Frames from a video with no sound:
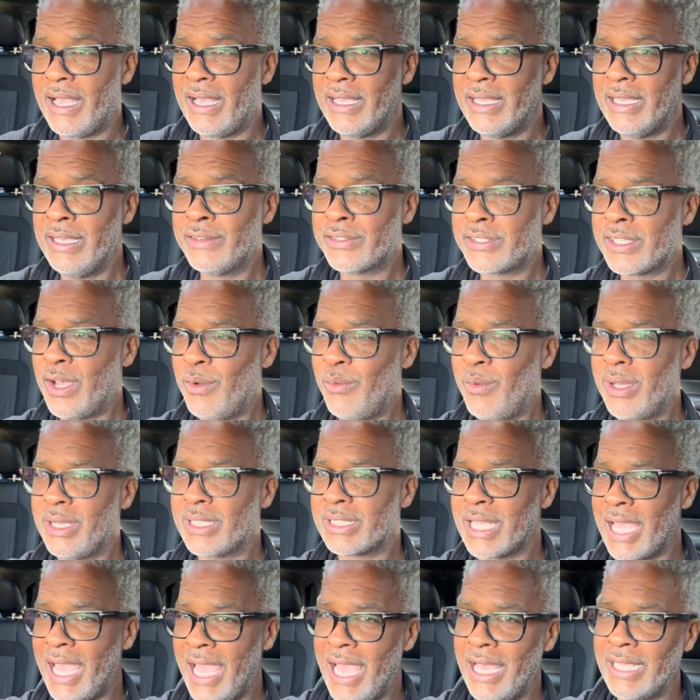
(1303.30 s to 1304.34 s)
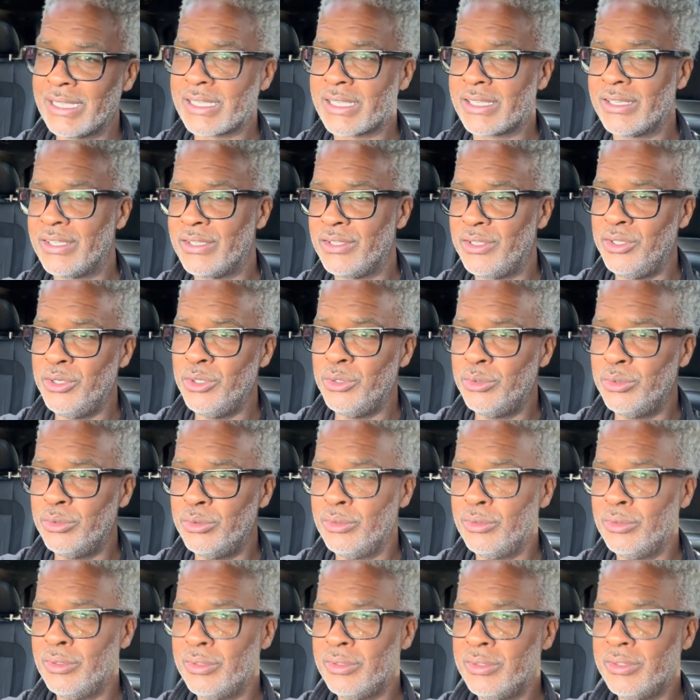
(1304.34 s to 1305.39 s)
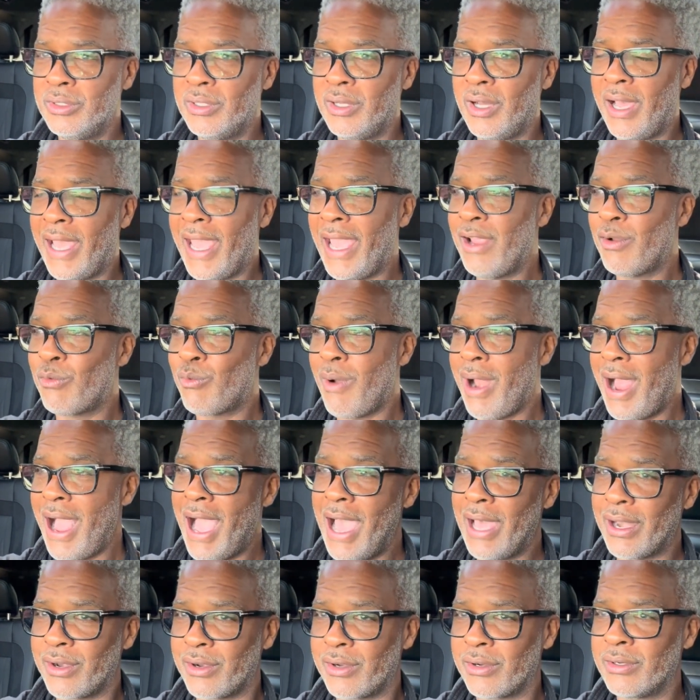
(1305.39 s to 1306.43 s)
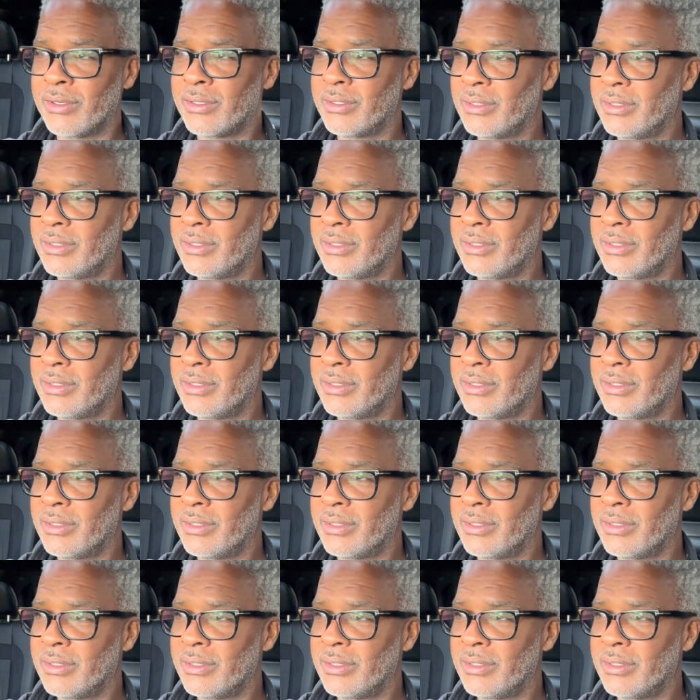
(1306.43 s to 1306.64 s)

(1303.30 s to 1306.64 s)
If someone's asking you, a rider,